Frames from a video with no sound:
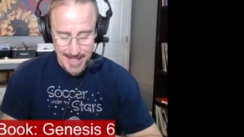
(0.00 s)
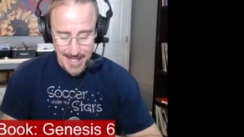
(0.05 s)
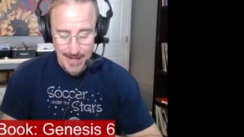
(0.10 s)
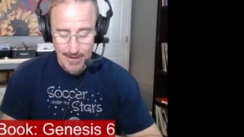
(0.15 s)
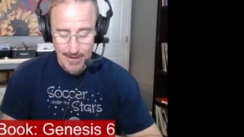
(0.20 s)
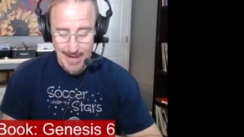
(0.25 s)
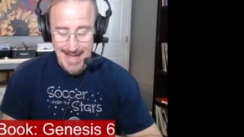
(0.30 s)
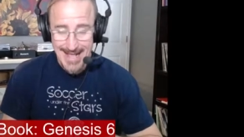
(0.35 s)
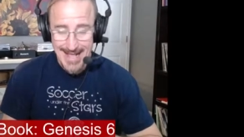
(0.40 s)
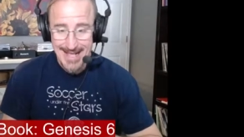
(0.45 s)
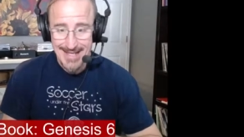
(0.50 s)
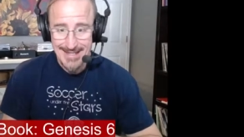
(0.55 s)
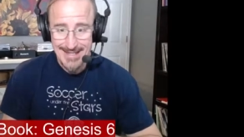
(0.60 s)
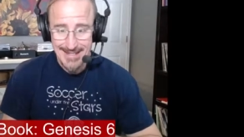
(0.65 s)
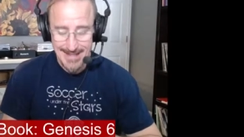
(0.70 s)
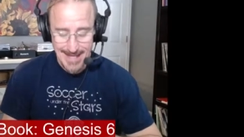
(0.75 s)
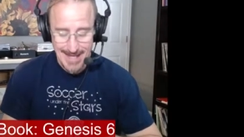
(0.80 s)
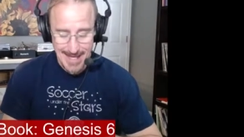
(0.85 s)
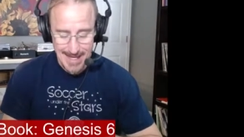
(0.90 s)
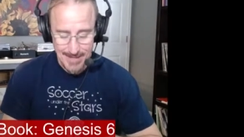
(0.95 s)
er, and
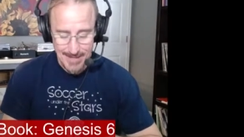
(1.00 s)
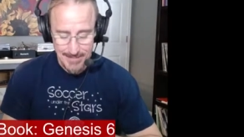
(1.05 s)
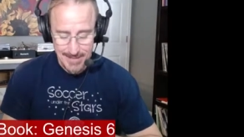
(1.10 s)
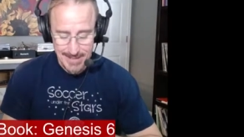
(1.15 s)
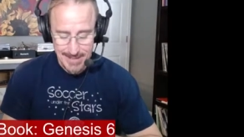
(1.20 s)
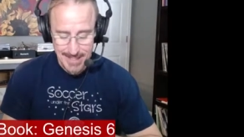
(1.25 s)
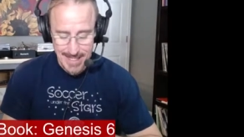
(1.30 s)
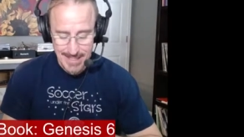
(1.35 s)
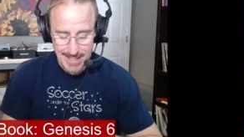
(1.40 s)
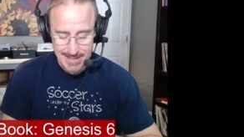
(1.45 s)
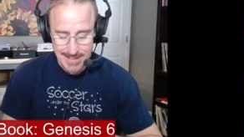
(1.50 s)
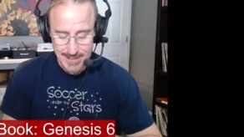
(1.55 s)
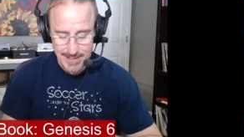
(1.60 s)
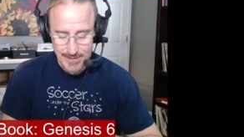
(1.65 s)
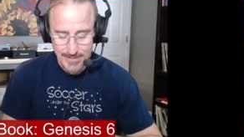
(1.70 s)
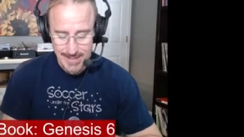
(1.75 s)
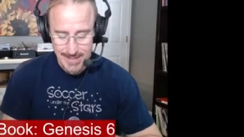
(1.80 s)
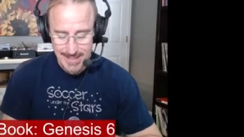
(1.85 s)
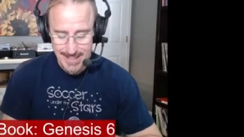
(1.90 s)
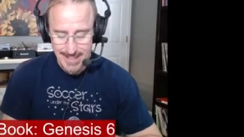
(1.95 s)
it happened as
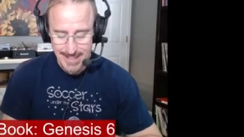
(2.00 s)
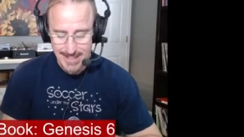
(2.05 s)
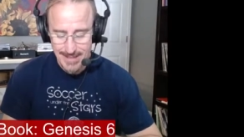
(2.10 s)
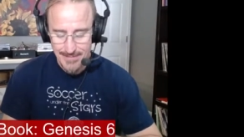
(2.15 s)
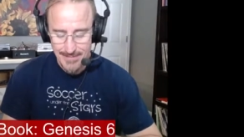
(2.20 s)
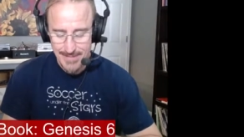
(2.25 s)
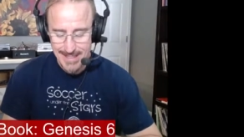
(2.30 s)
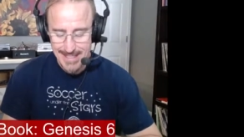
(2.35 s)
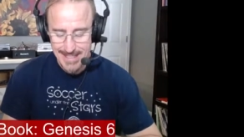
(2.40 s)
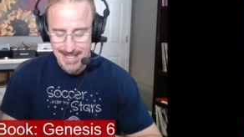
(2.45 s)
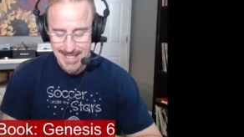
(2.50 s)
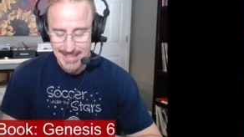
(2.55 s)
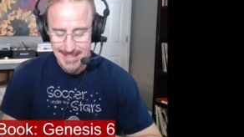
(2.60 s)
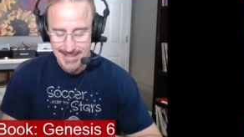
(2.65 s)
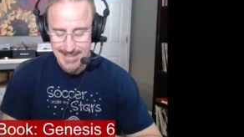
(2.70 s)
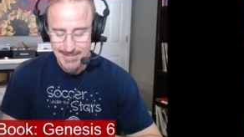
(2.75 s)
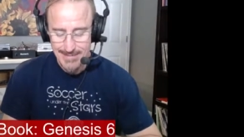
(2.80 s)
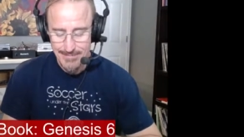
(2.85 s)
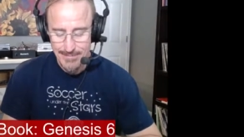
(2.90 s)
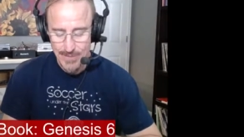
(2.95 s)
humankind began
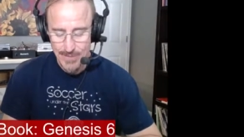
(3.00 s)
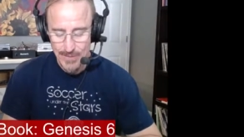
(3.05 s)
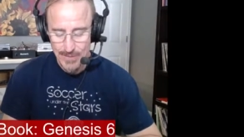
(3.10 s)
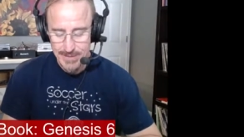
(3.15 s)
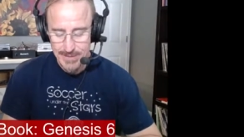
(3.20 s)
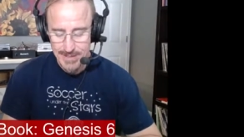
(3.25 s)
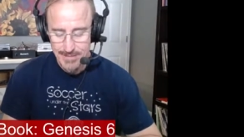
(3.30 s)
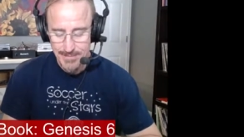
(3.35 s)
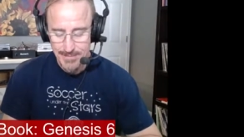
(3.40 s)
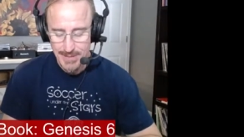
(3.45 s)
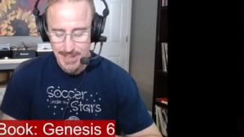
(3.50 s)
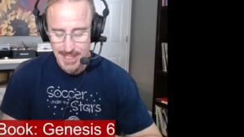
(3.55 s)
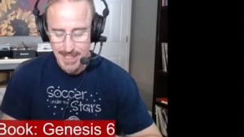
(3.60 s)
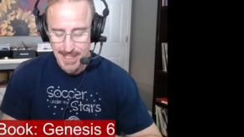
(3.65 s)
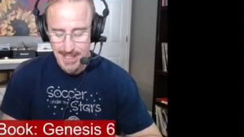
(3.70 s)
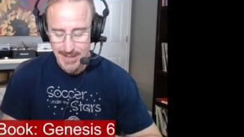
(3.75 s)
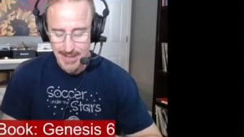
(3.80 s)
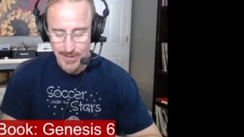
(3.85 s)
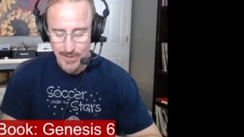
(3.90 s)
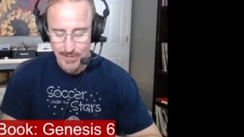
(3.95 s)
to
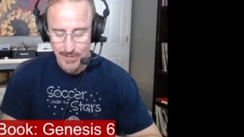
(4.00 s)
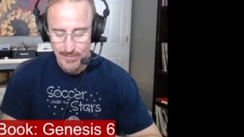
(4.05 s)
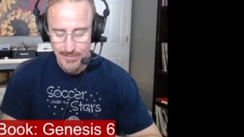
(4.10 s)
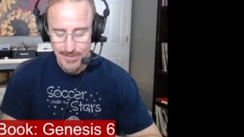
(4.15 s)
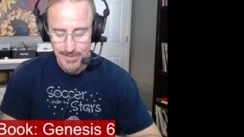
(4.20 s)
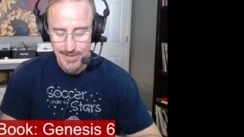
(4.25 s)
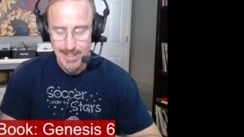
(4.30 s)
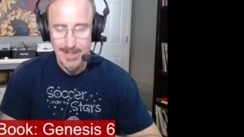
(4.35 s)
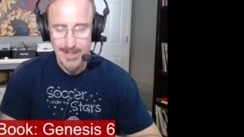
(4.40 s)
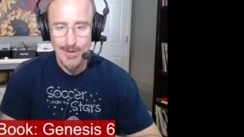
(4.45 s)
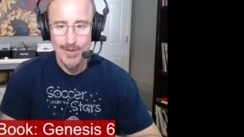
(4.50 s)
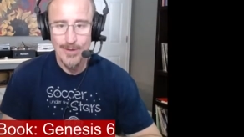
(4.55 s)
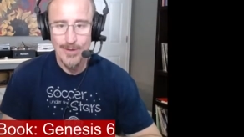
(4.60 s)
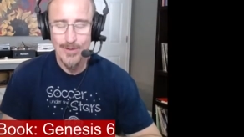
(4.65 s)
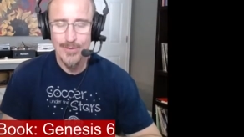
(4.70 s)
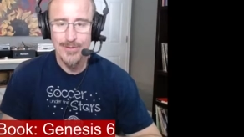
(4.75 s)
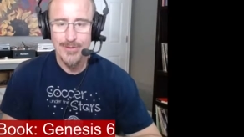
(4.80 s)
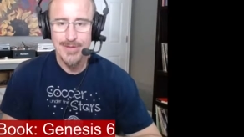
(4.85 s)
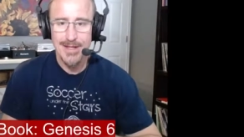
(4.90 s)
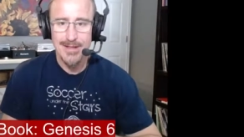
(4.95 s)
multiply over the
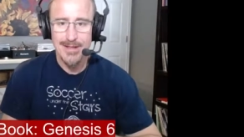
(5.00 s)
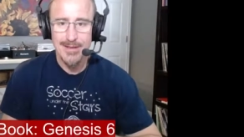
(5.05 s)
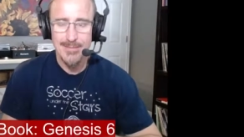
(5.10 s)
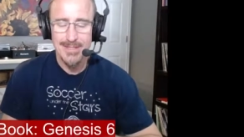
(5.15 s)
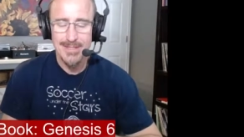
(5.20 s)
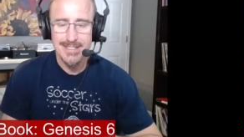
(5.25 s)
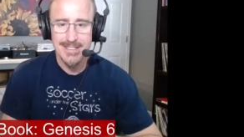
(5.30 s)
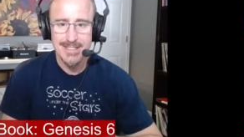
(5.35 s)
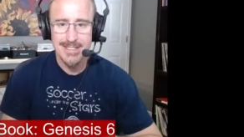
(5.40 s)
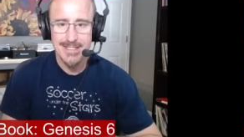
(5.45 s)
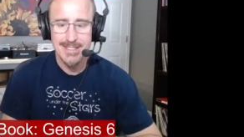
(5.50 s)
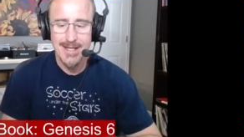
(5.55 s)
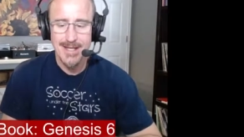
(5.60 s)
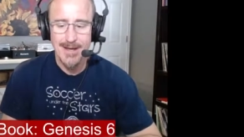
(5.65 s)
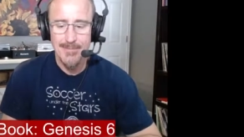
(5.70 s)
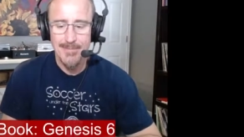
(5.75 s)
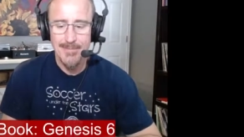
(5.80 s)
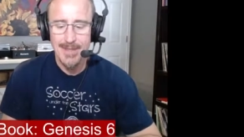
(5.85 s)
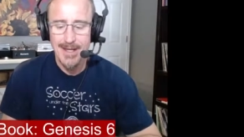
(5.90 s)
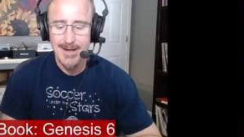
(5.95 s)
earth now let me just
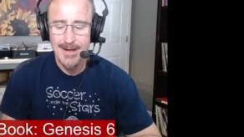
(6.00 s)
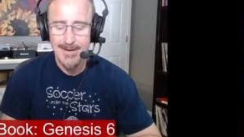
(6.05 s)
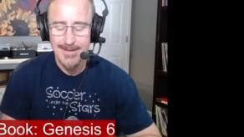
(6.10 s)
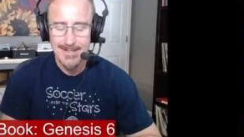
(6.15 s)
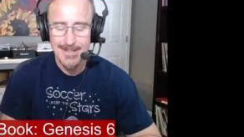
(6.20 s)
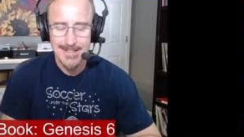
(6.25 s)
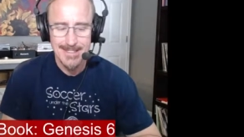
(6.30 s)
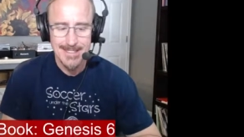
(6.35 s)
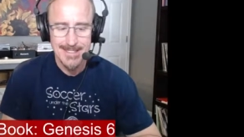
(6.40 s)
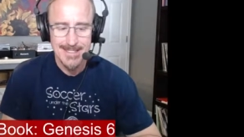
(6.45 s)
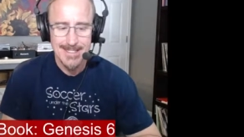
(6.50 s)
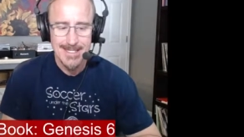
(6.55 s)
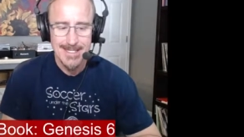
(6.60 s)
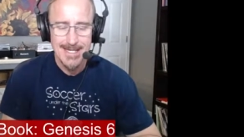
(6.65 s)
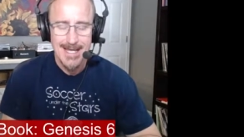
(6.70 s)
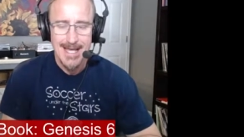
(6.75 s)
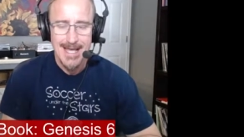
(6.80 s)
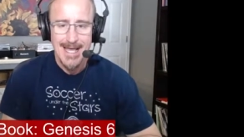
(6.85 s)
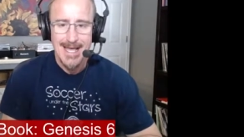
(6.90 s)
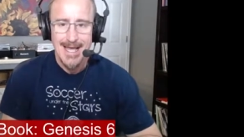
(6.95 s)
stop there and just
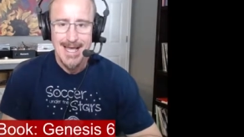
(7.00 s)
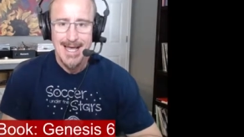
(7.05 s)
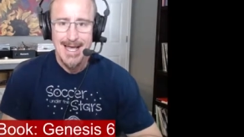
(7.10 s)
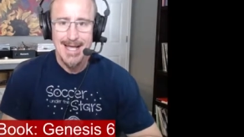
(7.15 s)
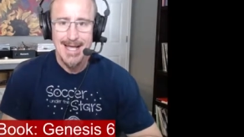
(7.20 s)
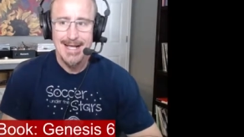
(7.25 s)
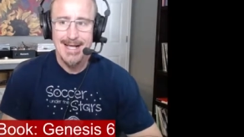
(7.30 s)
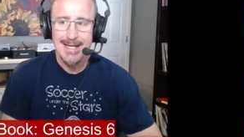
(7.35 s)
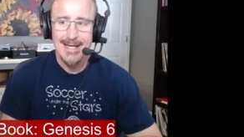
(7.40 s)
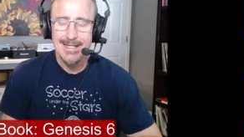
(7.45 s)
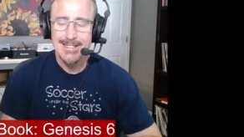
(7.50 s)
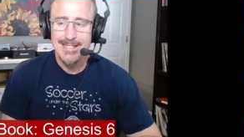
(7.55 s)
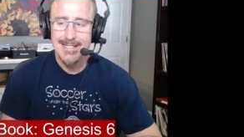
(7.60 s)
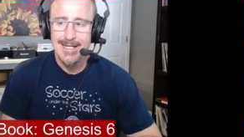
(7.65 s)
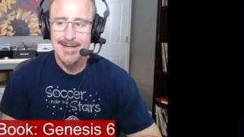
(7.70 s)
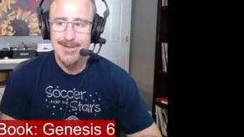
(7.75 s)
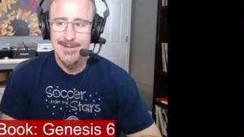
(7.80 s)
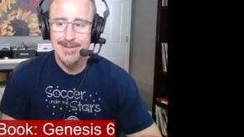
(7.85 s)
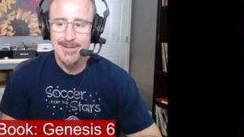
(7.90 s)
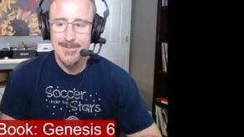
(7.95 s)
i gotta
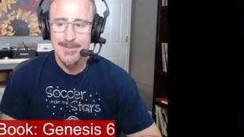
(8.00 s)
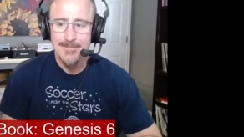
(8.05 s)
tell you